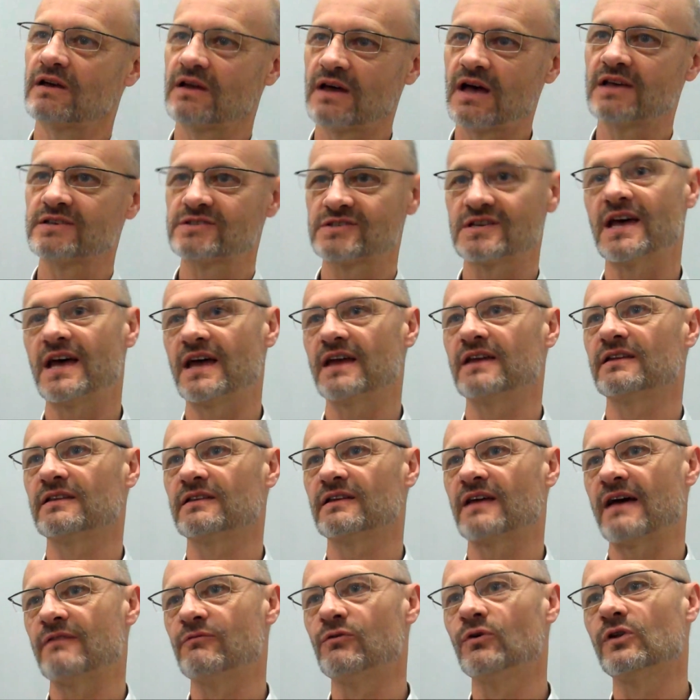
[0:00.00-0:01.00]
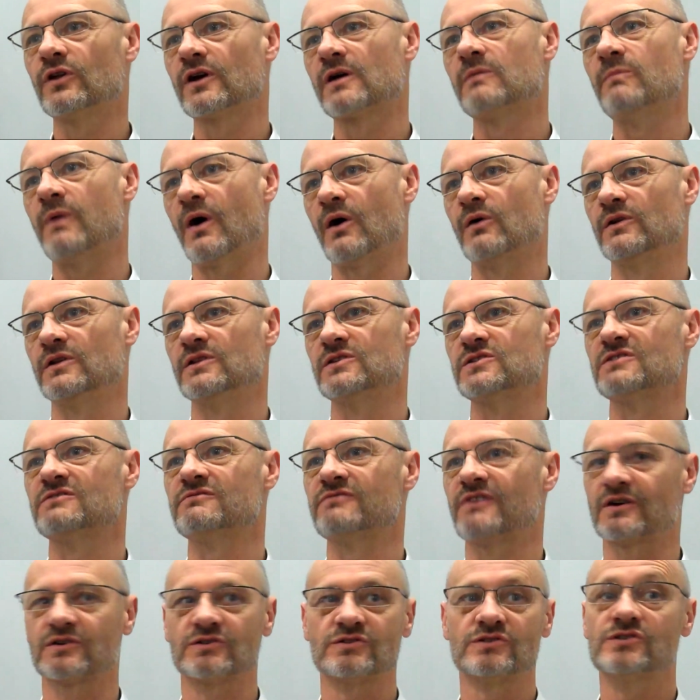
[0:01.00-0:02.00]
are saying have all the components and
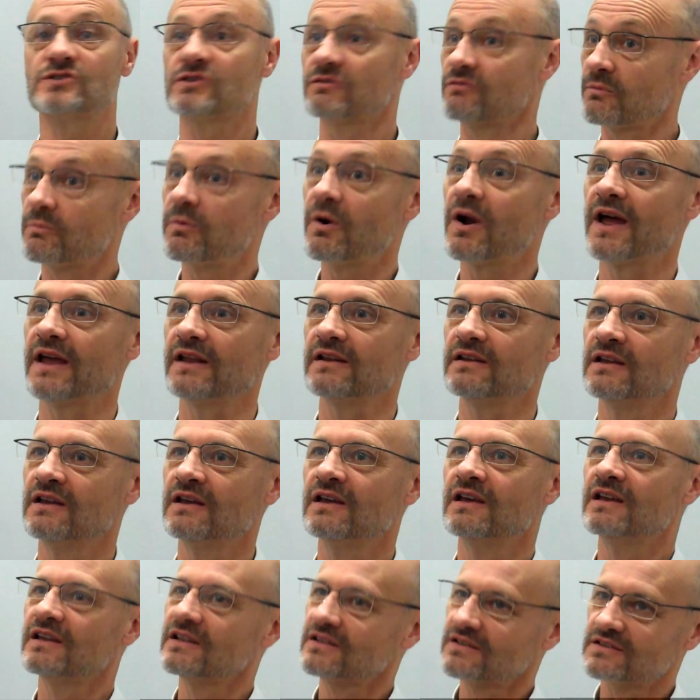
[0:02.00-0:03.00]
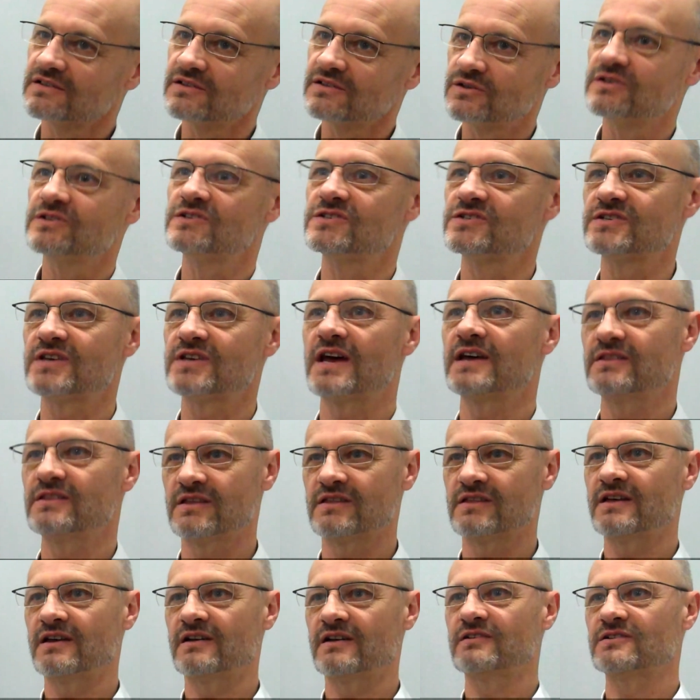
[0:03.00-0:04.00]
functions of a brain. You could say that
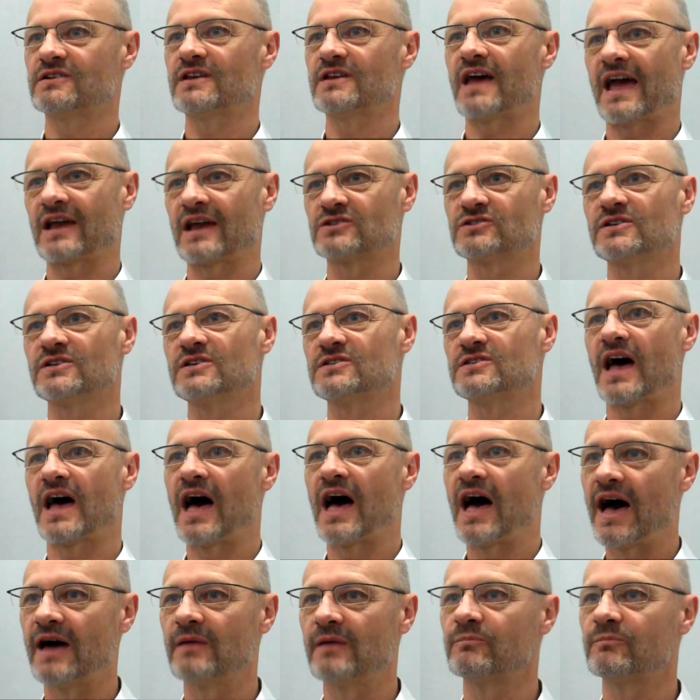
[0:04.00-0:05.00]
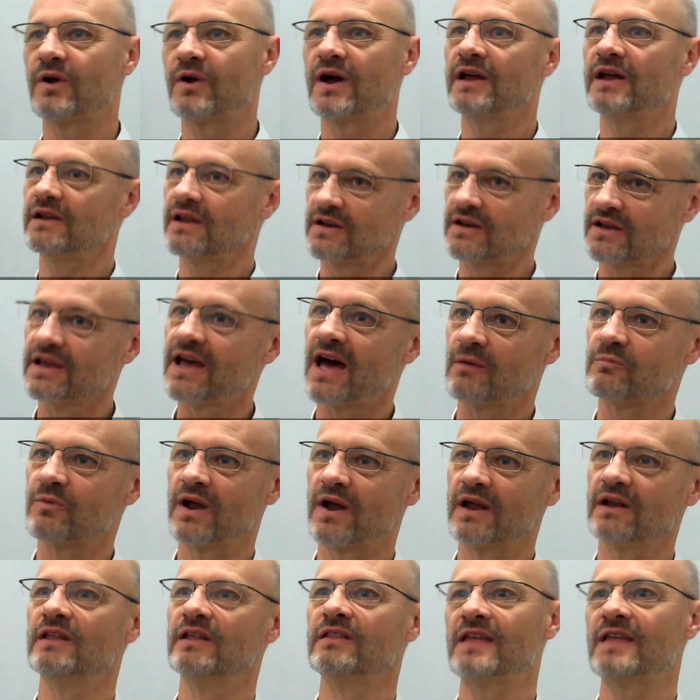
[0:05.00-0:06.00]
there actually is a heart brain and a gut brain,
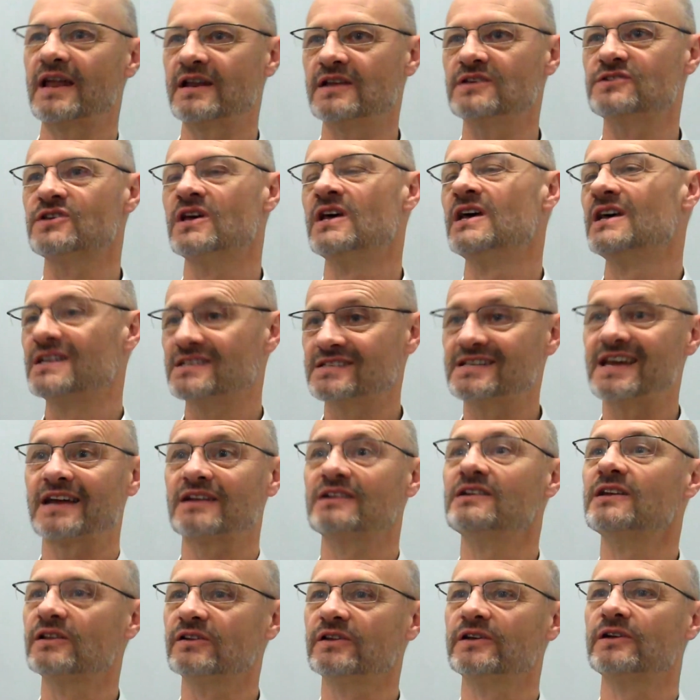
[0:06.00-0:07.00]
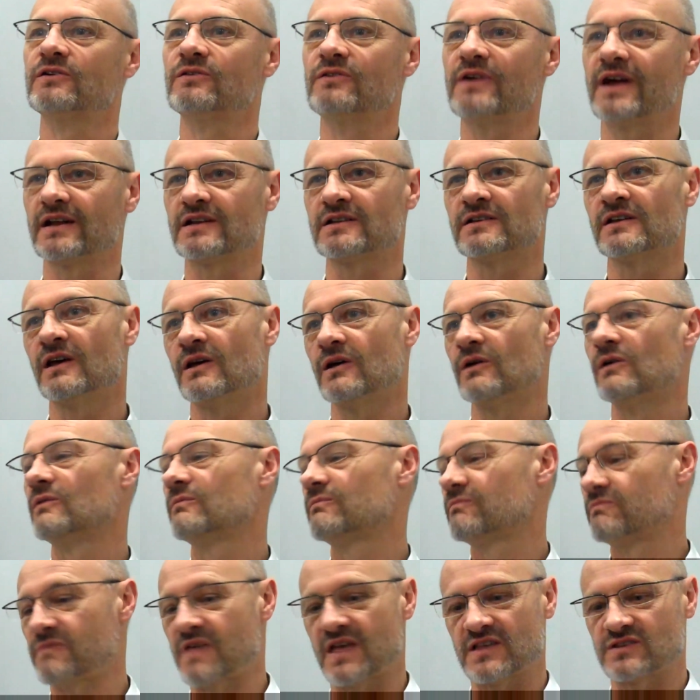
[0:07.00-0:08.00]
and that is technically correct.
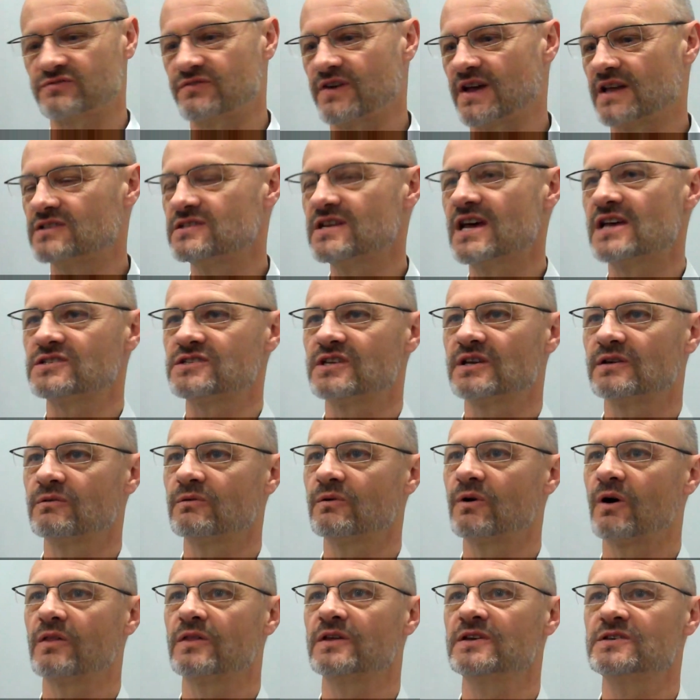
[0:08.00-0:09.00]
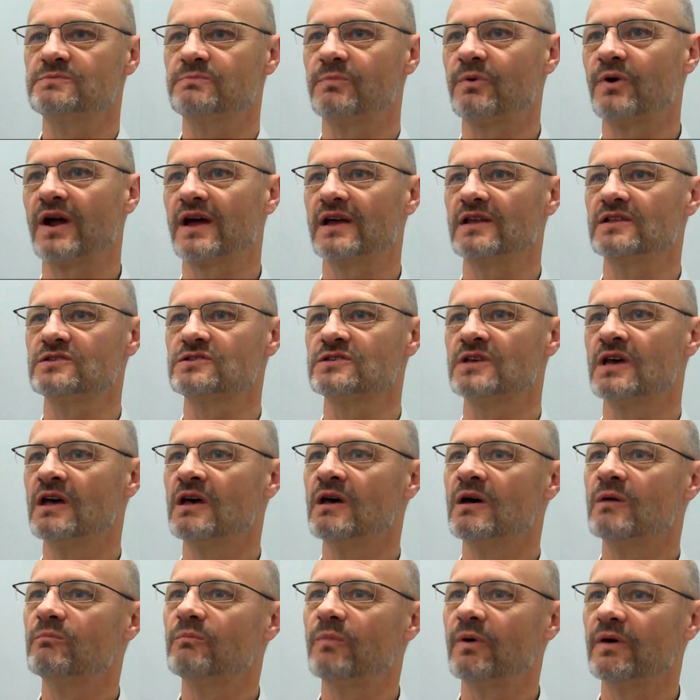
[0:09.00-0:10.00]
That's fantastic, we've got these brains,
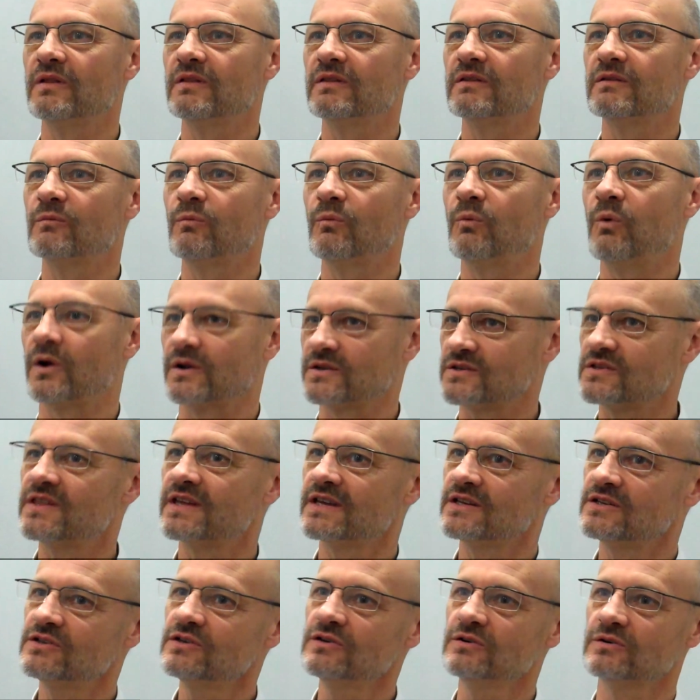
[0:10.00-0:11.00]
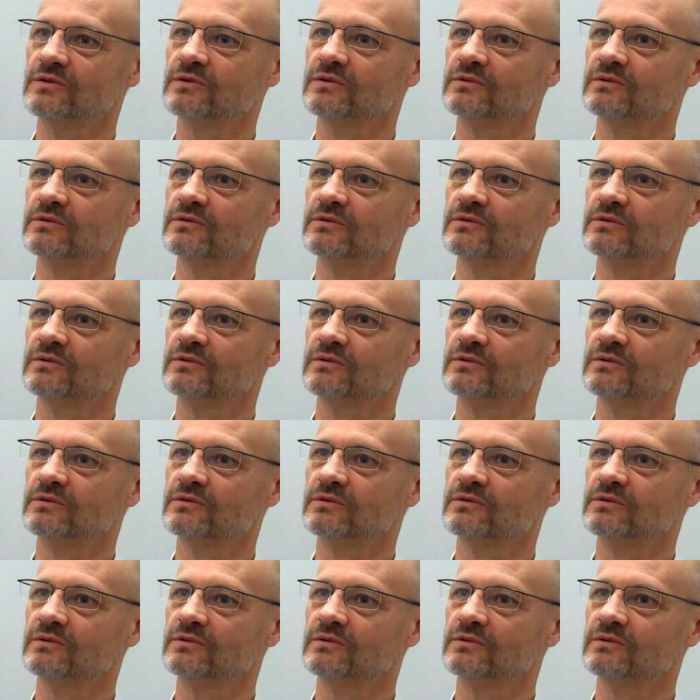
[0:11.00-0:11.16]
but what do they do?